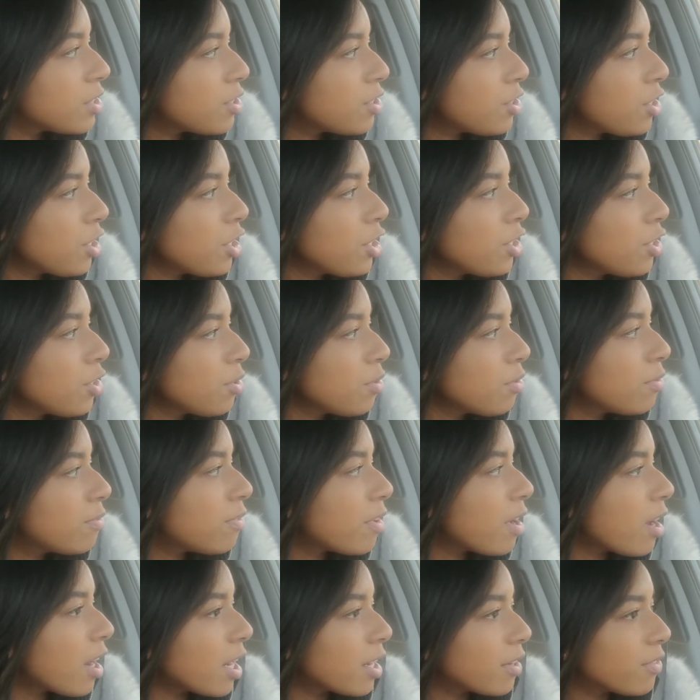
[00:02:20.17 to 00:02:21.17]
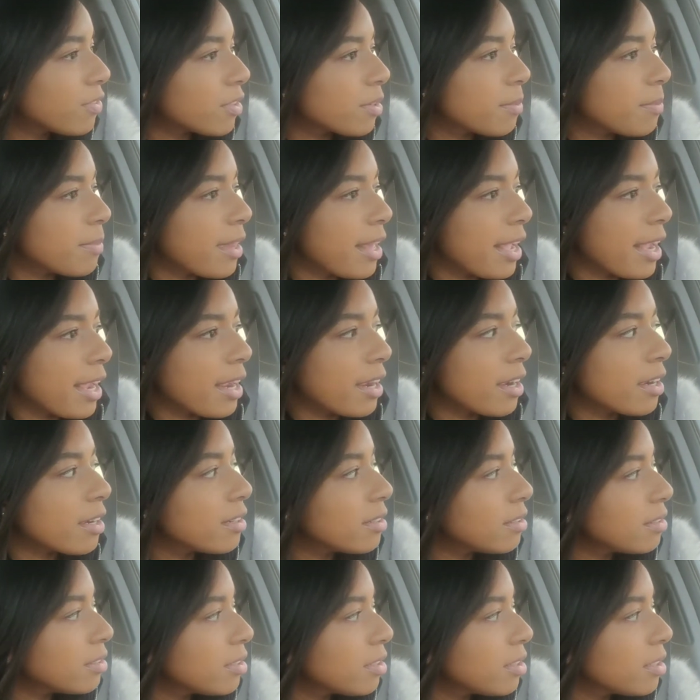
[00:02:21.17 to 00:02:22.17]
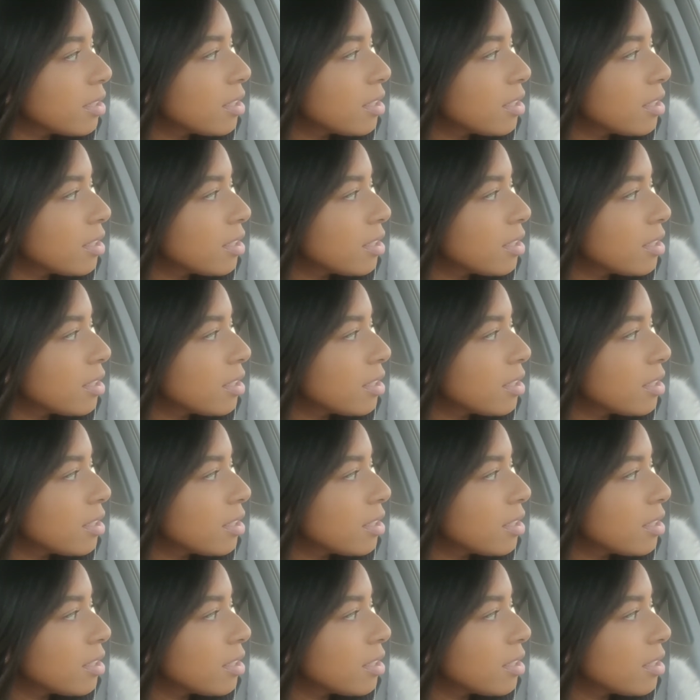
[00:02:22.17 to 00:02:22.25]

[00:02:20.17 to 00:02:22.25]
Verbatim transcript: too far from there